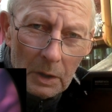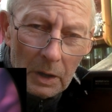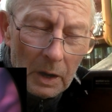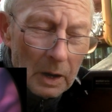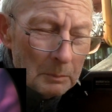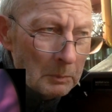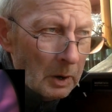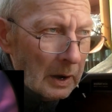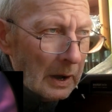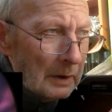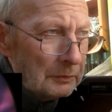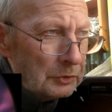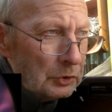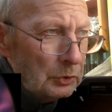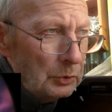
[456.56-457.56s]
I might
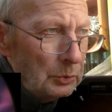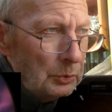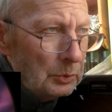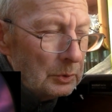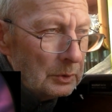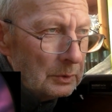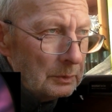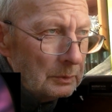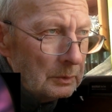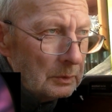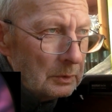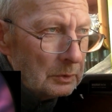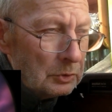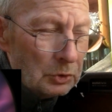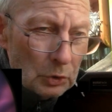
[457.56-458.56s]
have to
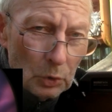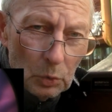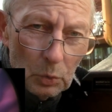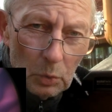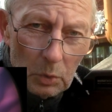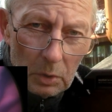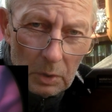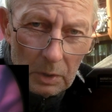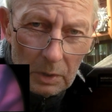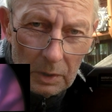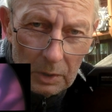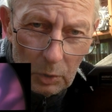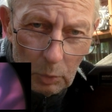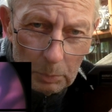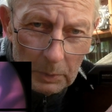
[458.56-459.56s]
do a
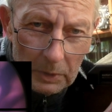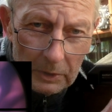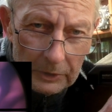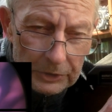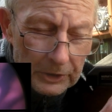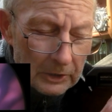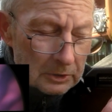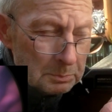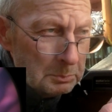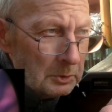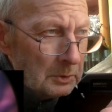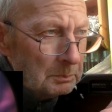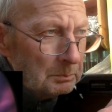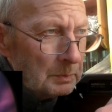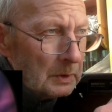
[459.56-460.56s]
little bit of
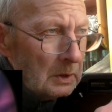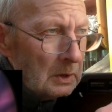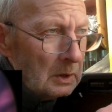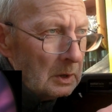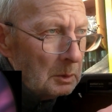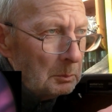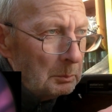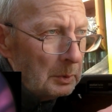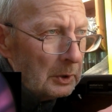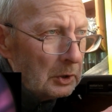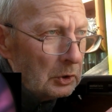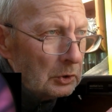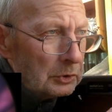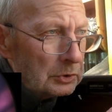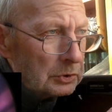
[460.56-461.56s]
adjustment
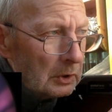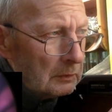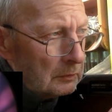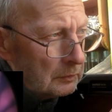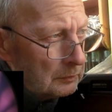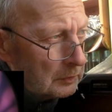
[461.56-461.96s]
because of